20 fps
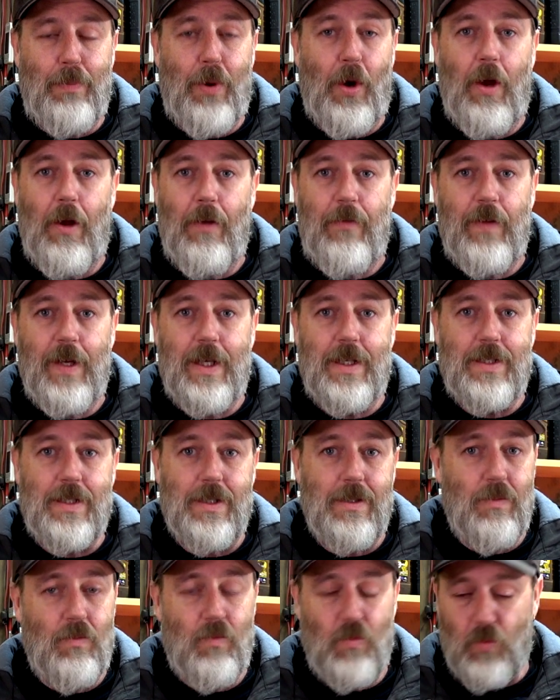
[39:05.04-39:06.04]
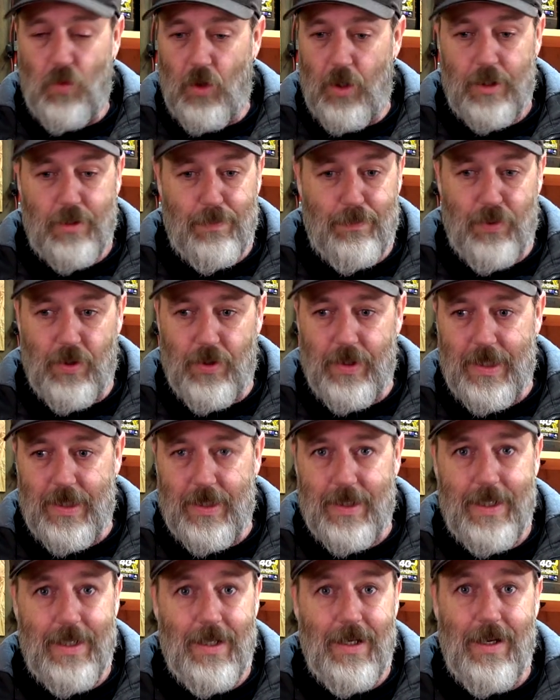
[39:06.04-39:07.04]
perfect, works
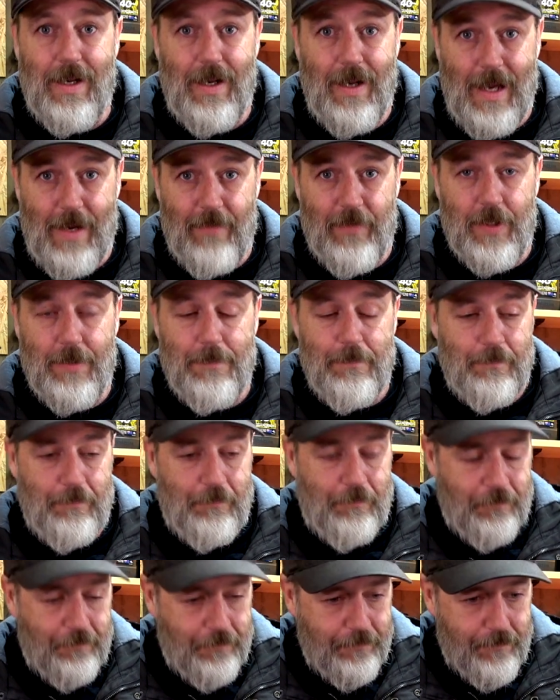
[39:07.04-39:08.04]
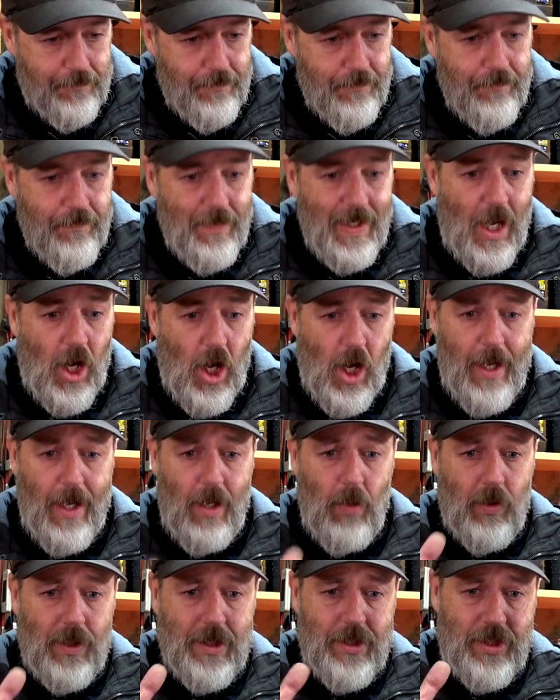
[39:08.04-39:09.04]
brilliantly, love it. I
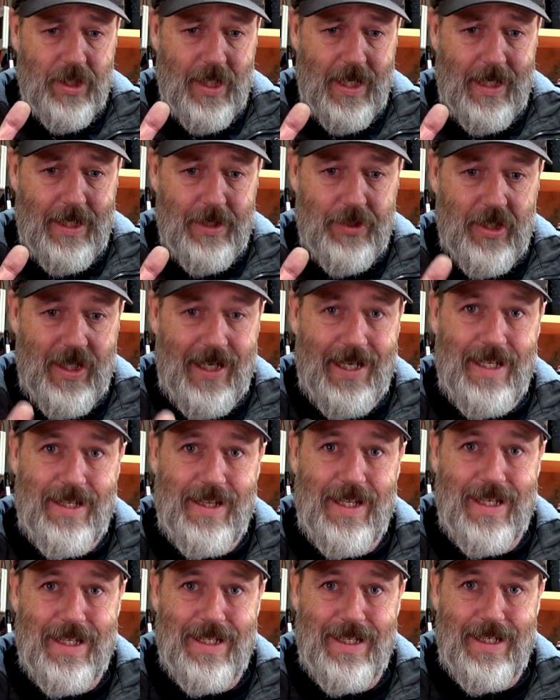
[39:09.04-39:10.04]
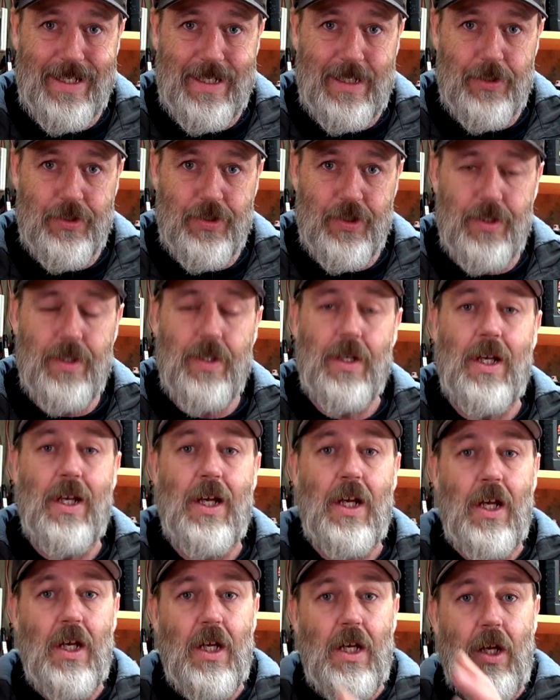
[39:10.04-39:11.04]
don't want to change anything in the engine,
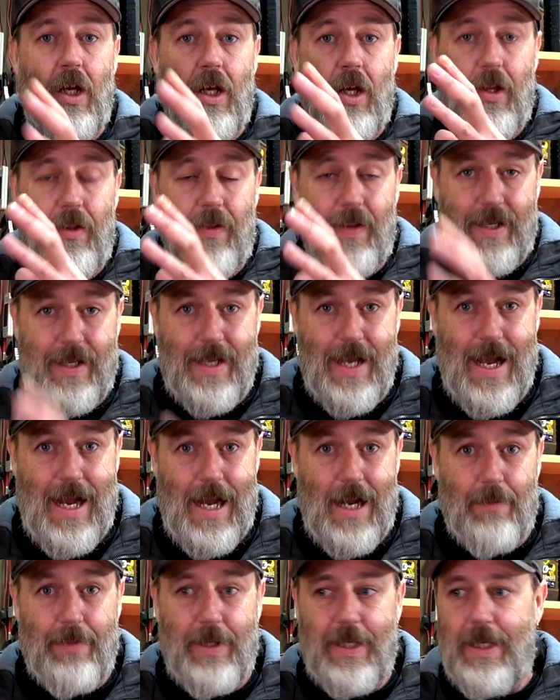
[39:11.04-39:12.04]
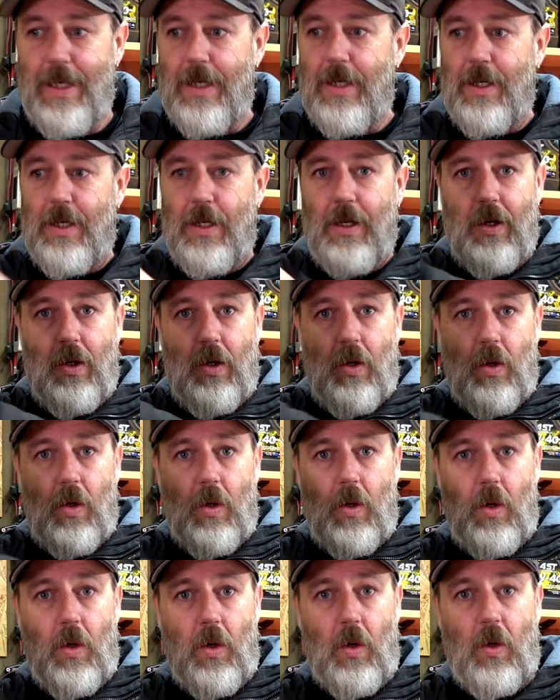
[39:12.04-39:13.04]
the carby,
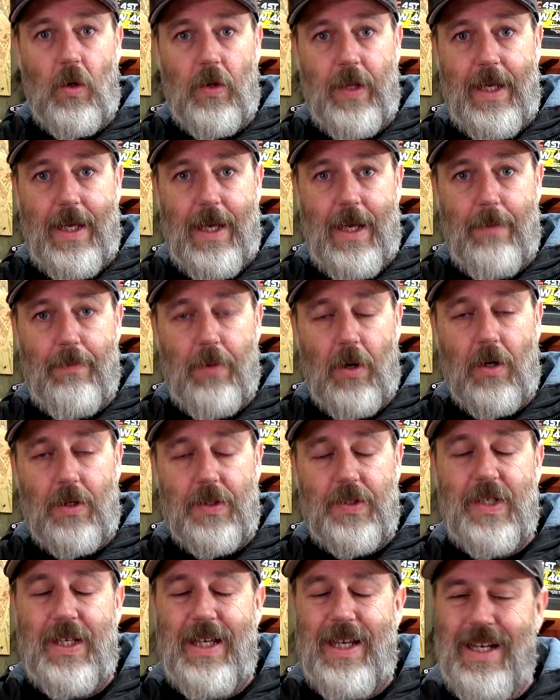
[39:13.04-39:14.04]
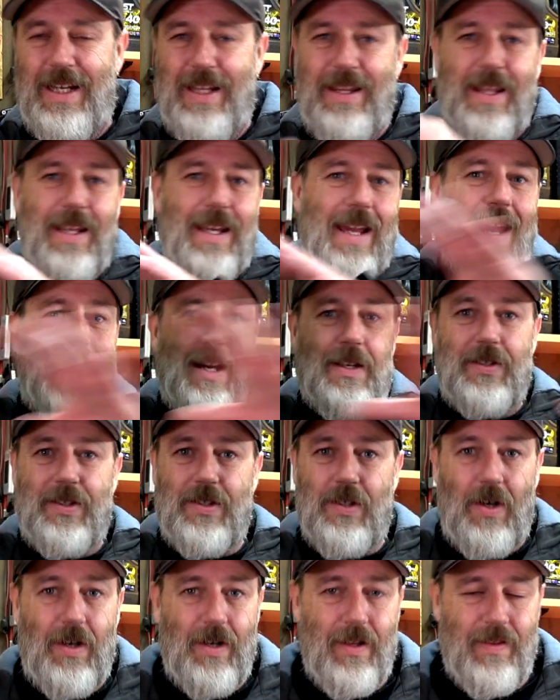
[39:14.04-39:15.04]
or the airbox. Anything
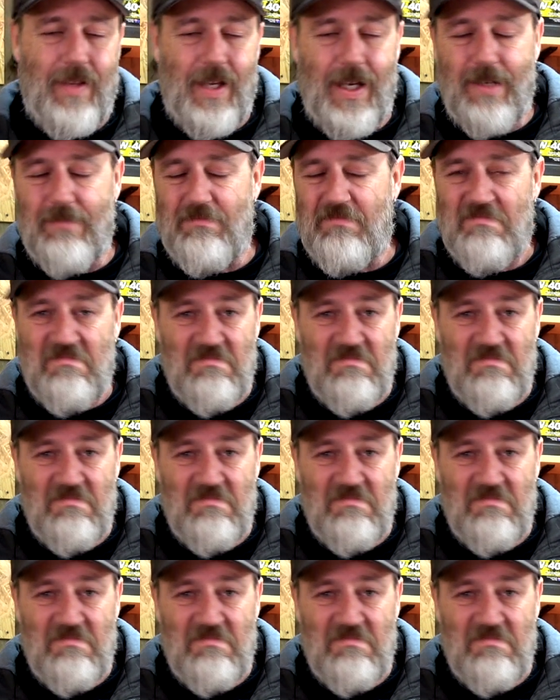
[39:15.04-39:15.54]
outside of that,